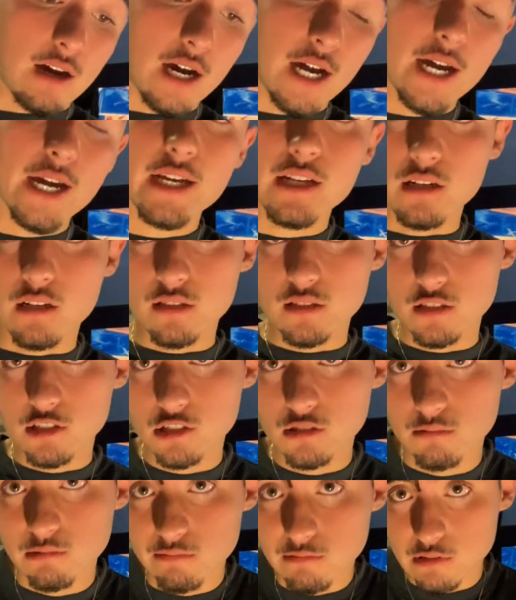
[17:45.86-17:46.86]
I had other
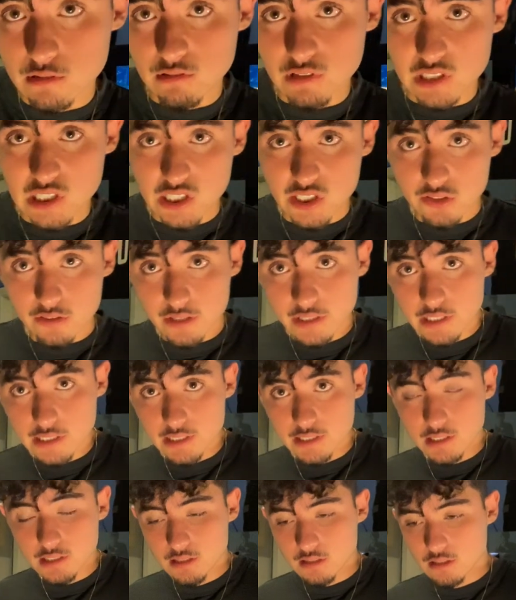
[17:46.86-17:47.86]
shoes before which I
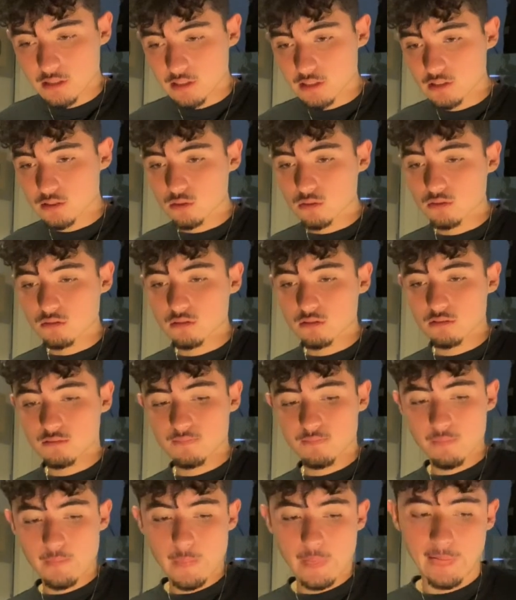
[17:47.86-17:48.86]
traded and sold.
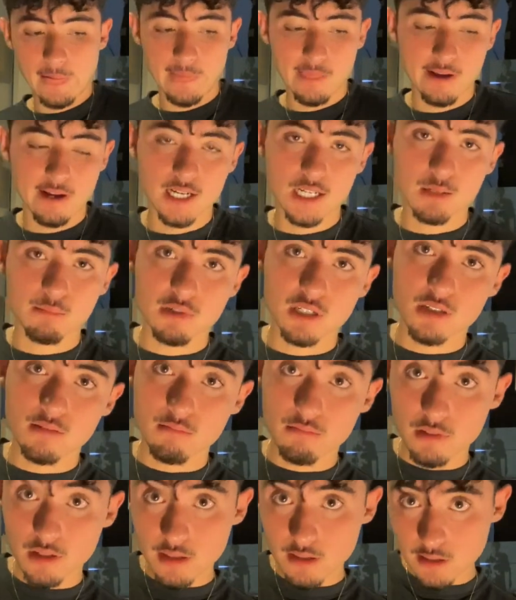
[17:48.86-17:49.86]
I had a pair
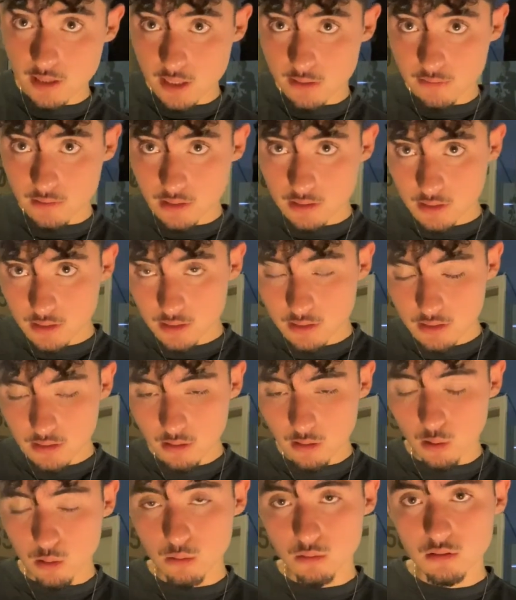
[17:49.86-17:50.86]
of Bred 11s,
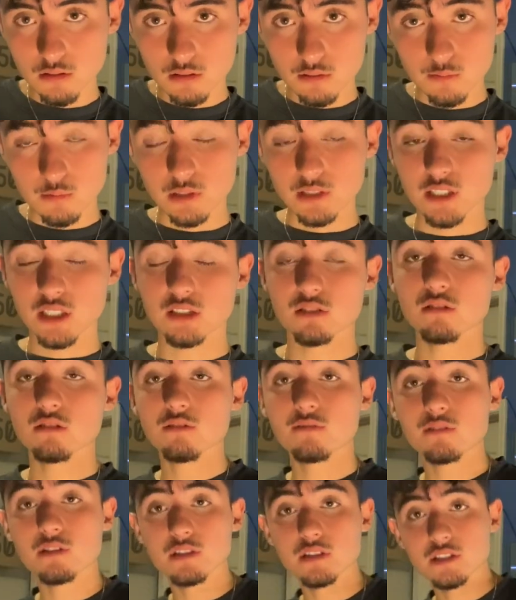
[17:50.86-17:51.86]
lows, which I
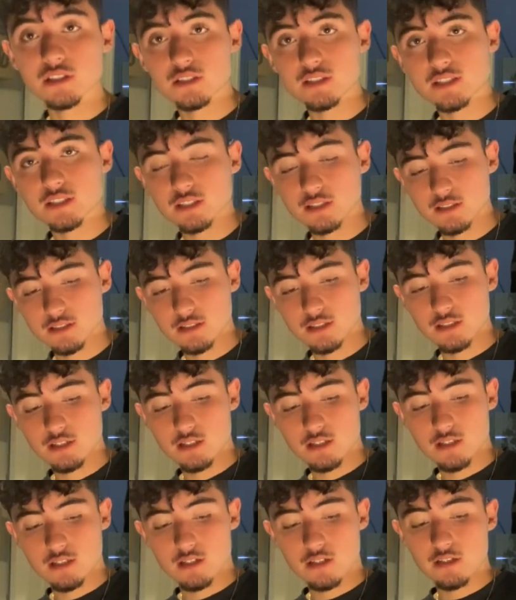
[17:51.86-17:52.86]
sold for $100.
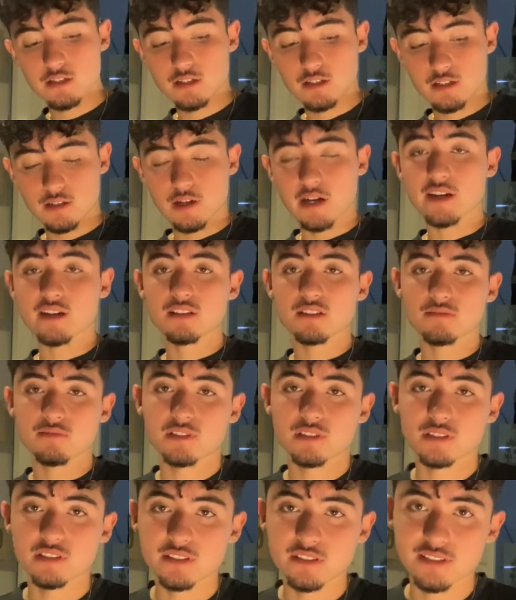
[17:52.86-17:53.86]
I got them
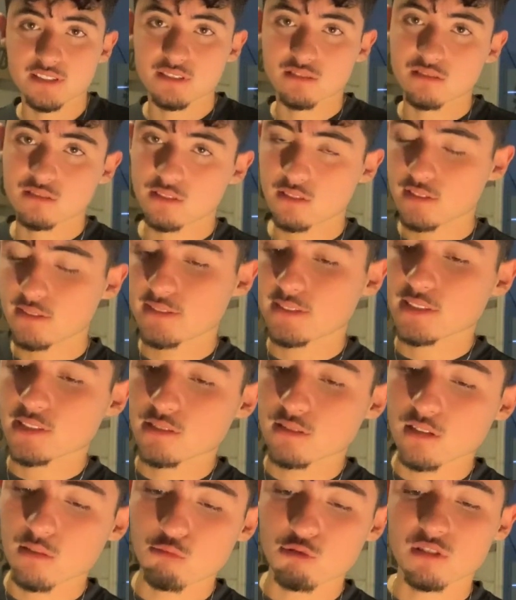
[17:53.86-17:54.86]
for $100, so it was just
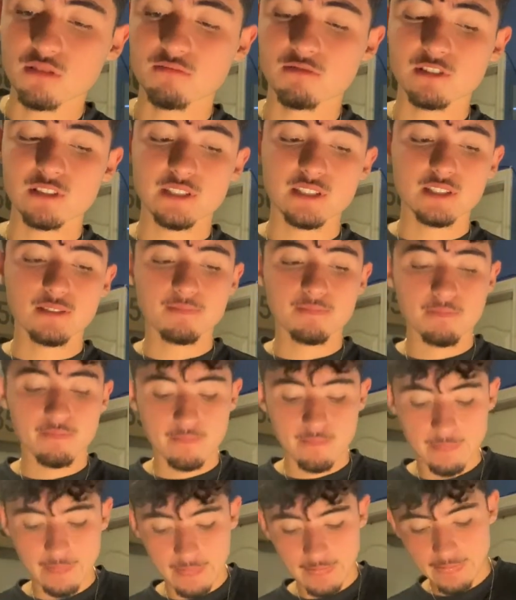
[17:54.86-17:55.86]
two. I've worn them for a year.
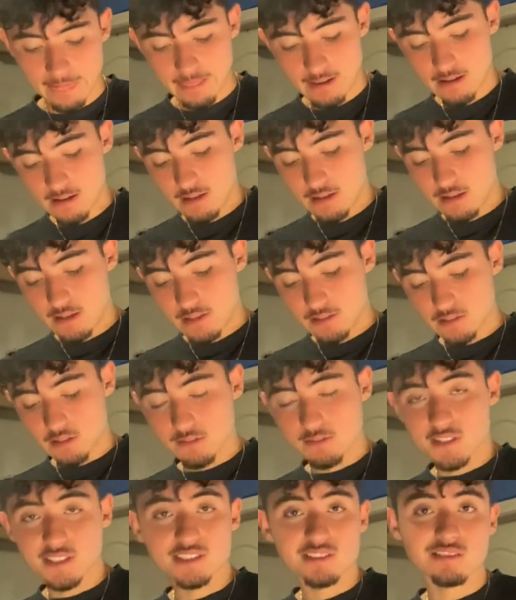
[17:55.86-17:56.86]
So
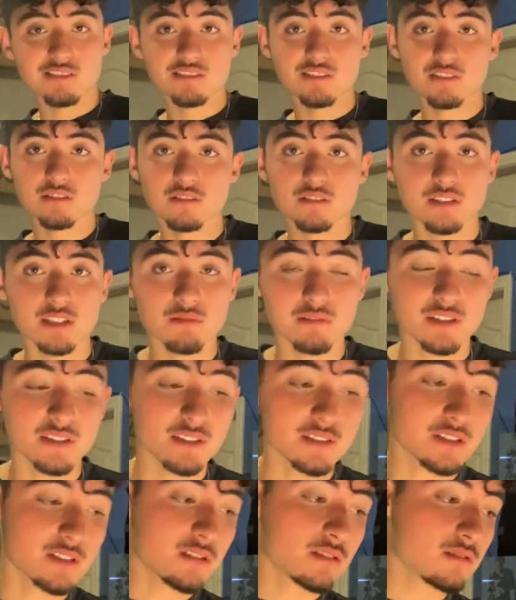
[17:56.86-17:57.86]
after I sold those, I went
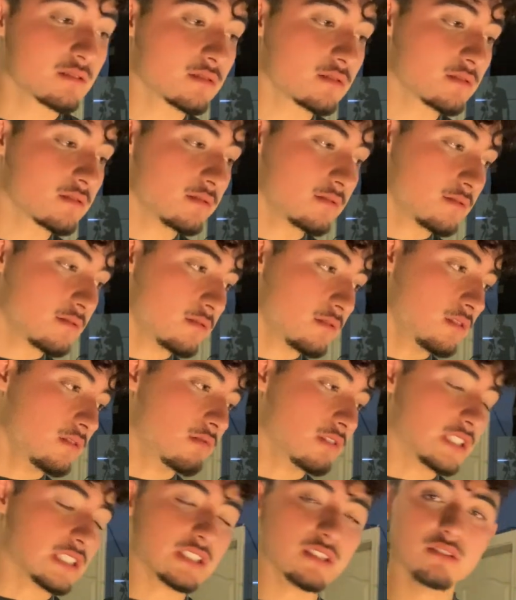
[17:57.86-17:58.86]
on GOAT,
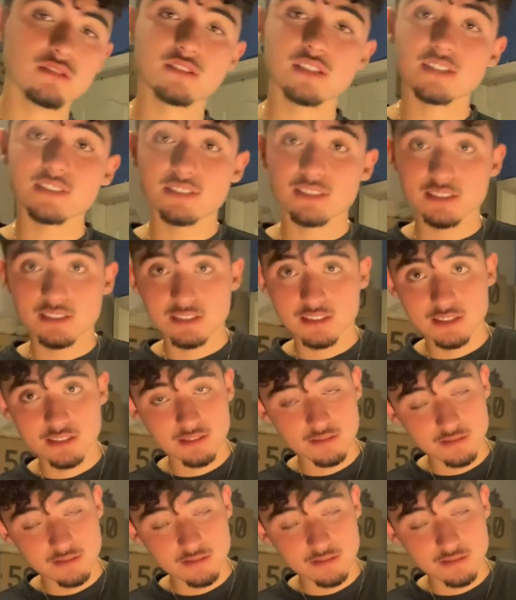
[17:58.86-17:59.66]
went to U section.